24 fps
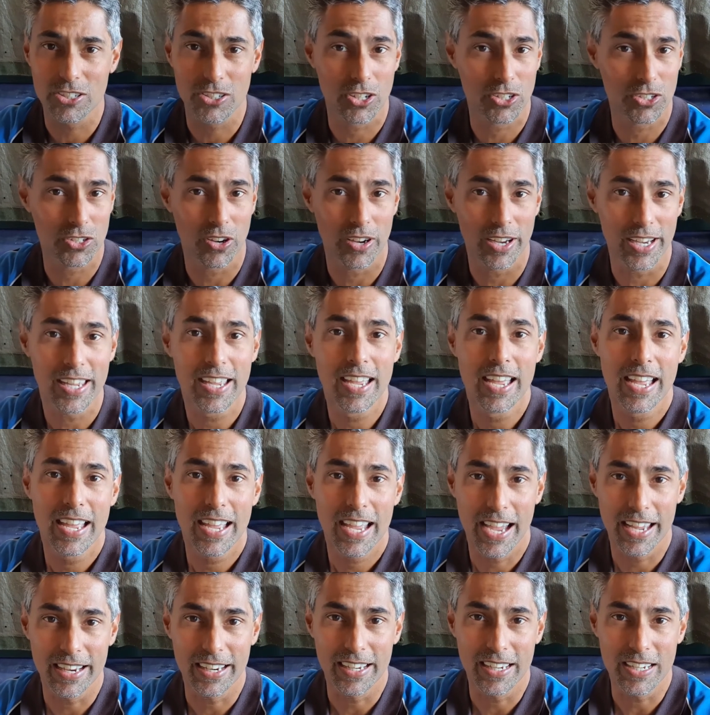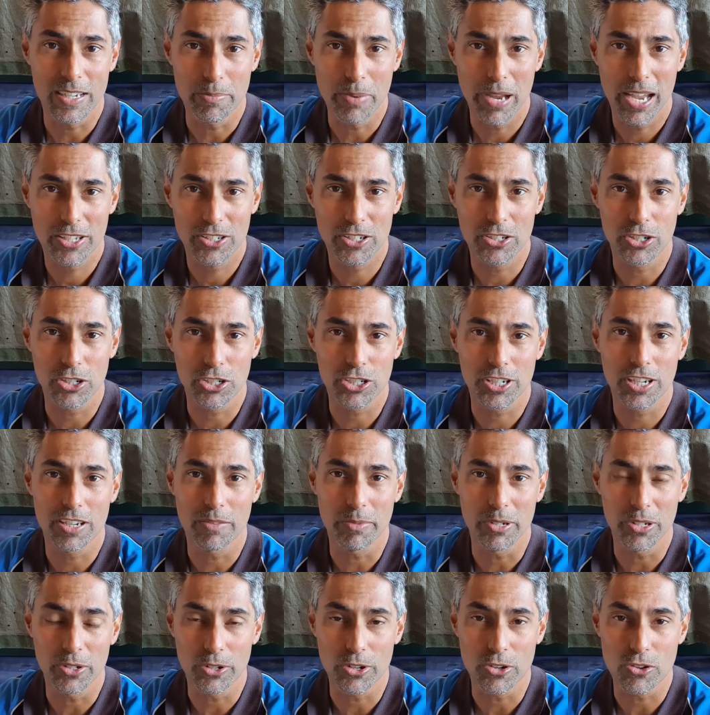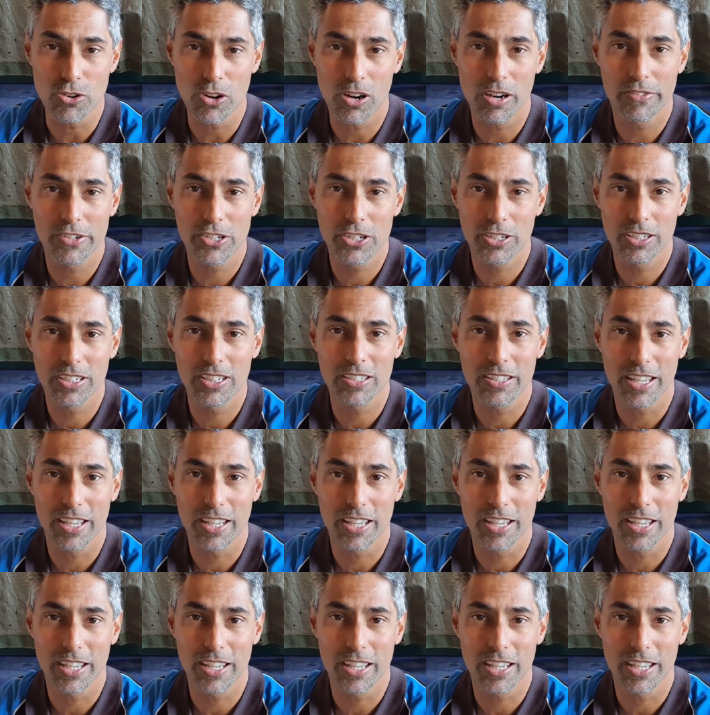because I had a passenger seat but not a driver seat.